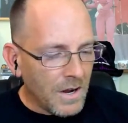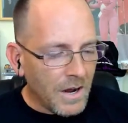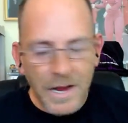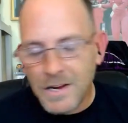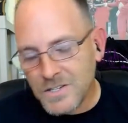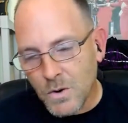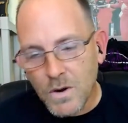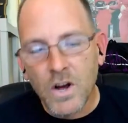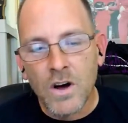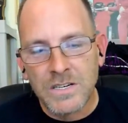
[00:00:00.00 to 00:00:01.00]
And so it
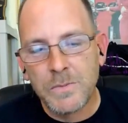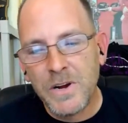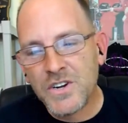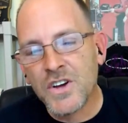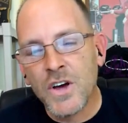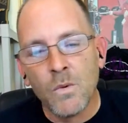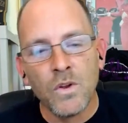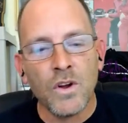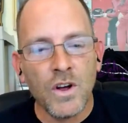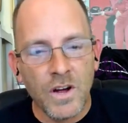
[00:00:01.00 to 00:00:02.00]
caused me to go
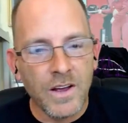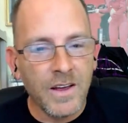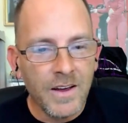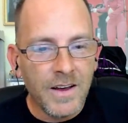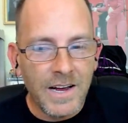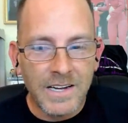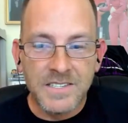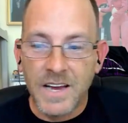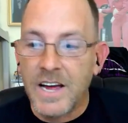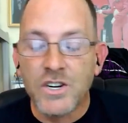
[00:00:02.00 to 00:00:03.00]
look and
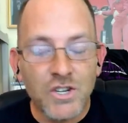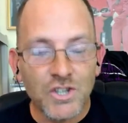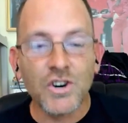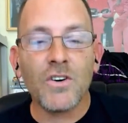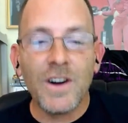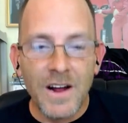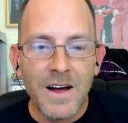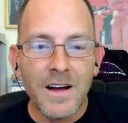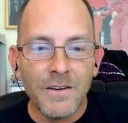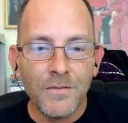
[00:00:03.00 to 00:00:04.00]
see. And sure
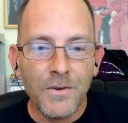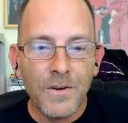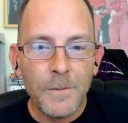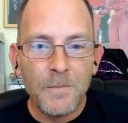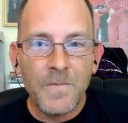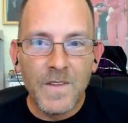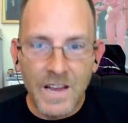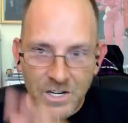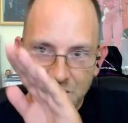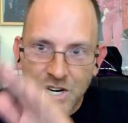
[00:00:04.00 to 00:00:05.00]
enough,
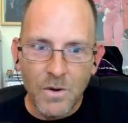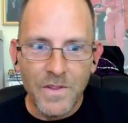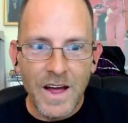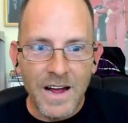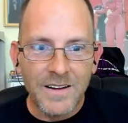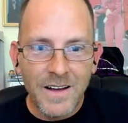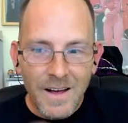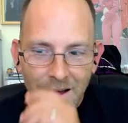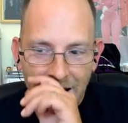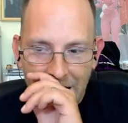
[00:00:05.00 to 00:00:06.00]
it showed that.
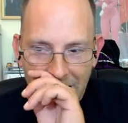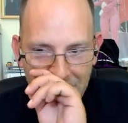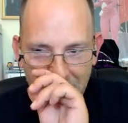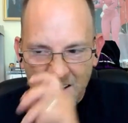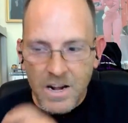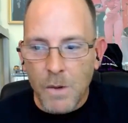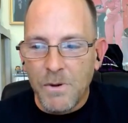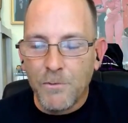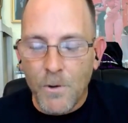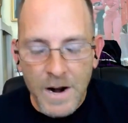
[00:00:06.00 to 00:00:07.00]
And, you know,
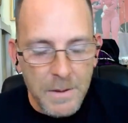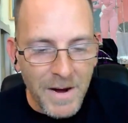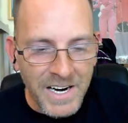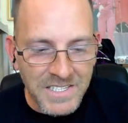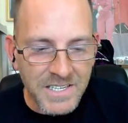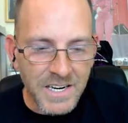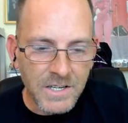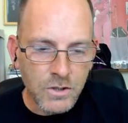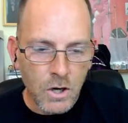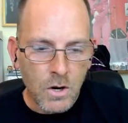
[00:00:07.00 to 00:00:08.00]
before anybody says,